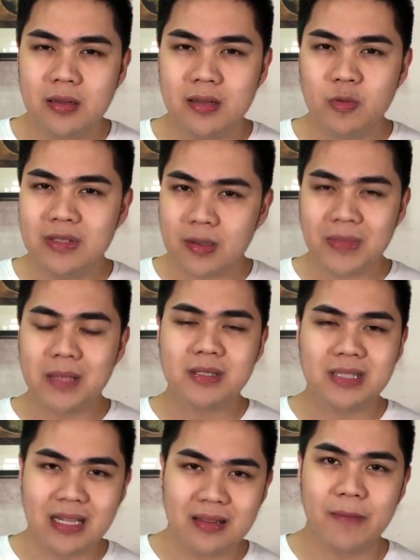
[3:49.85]
that we sometimes
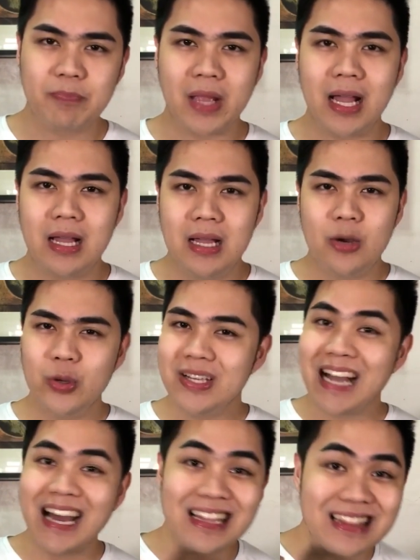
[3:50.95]
tell them na, uy,
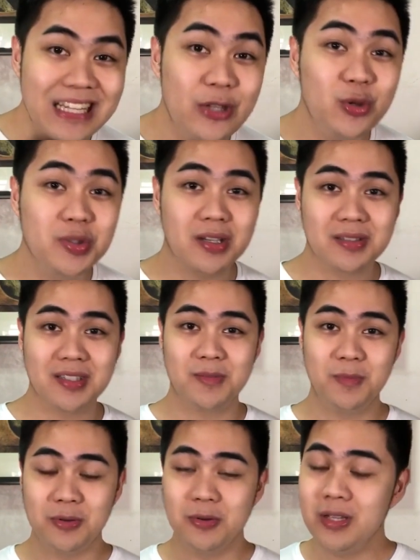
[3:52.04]
guaranteed yung success
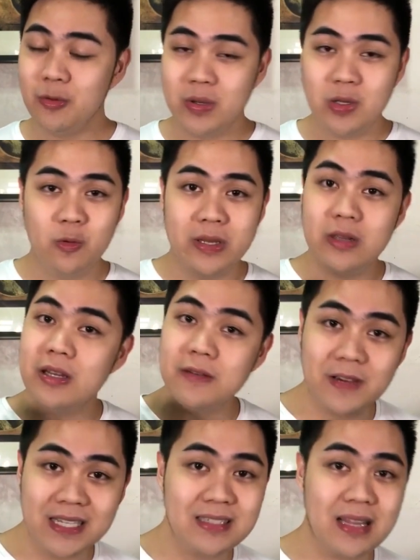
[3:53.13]
mo. Uy, when you
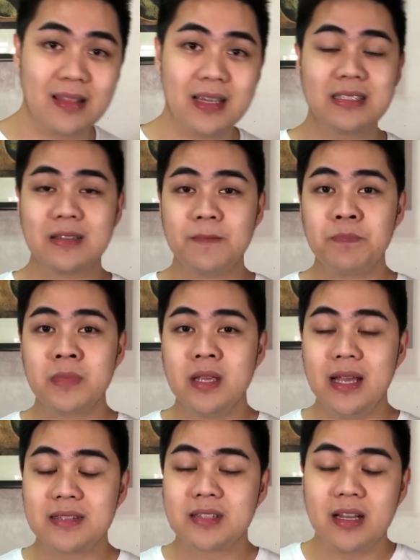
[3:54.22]
invest in this,
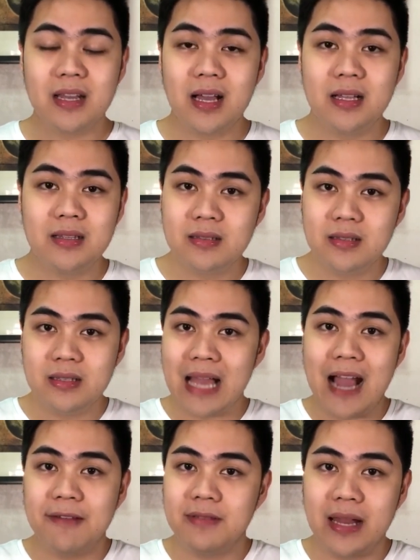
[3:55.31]
it's gonna
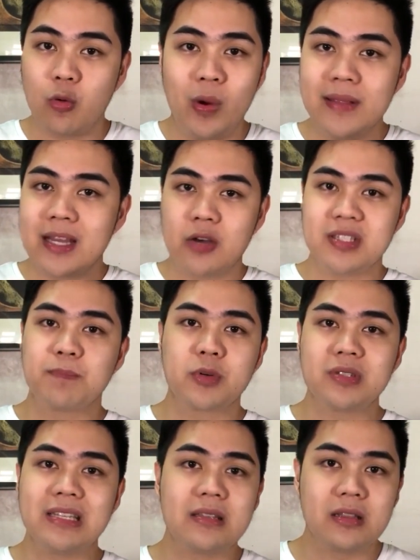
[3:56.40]
have like
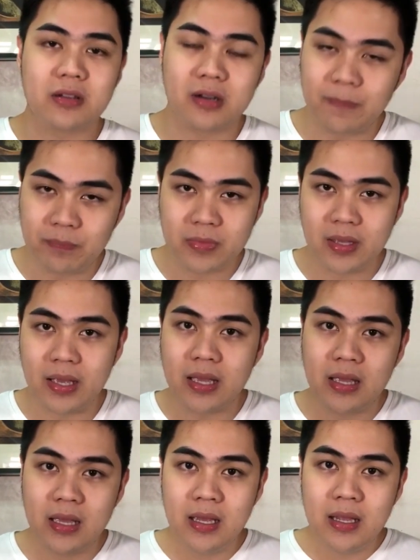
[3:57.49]
1,000% return, okay?
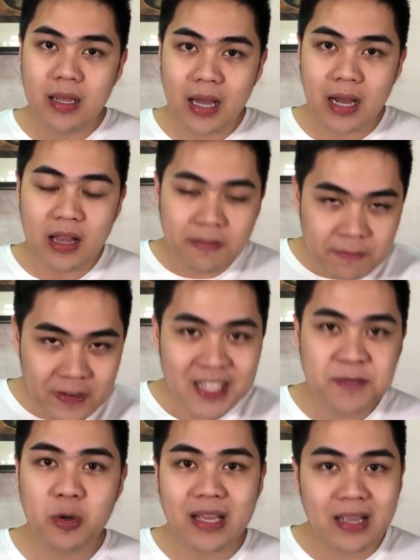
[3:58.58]

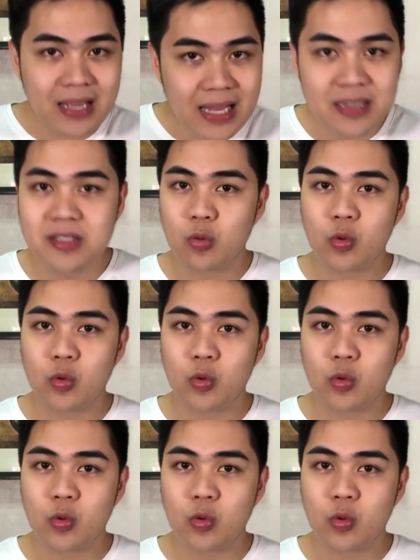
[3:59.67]
Facebook hates the